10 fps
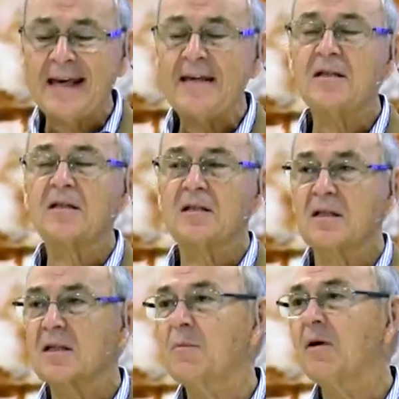his
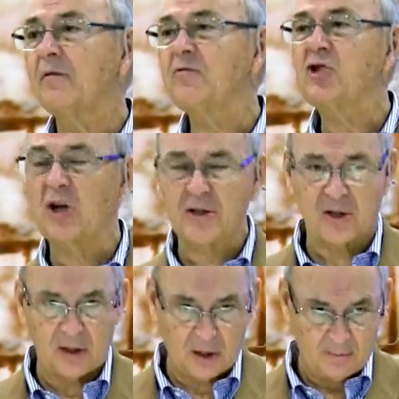system of
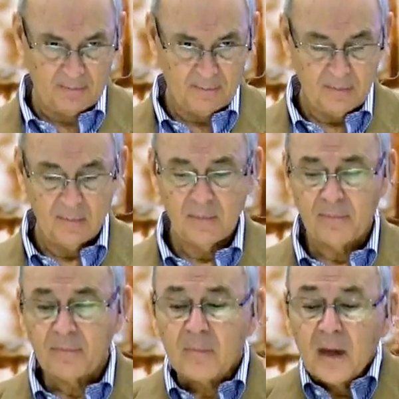justice.
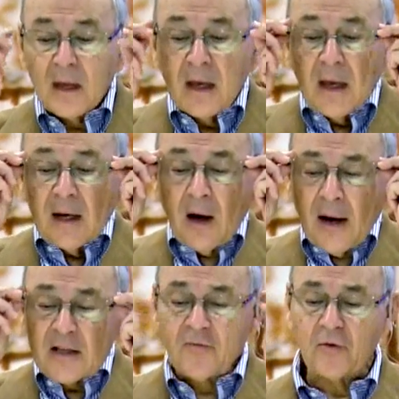
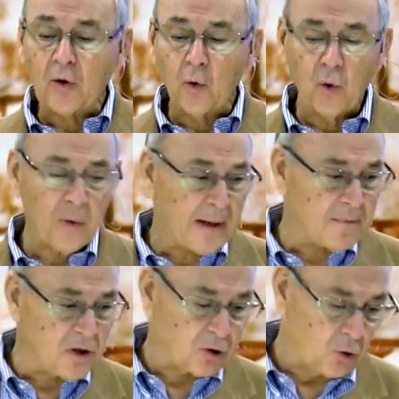Now, as for the
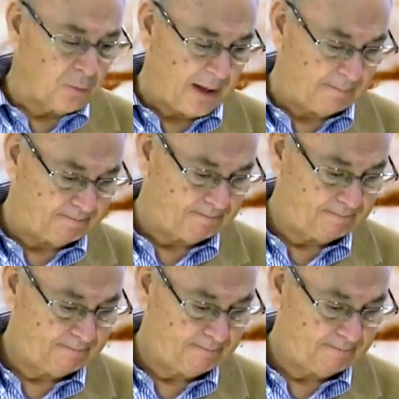Urim and the Tumim,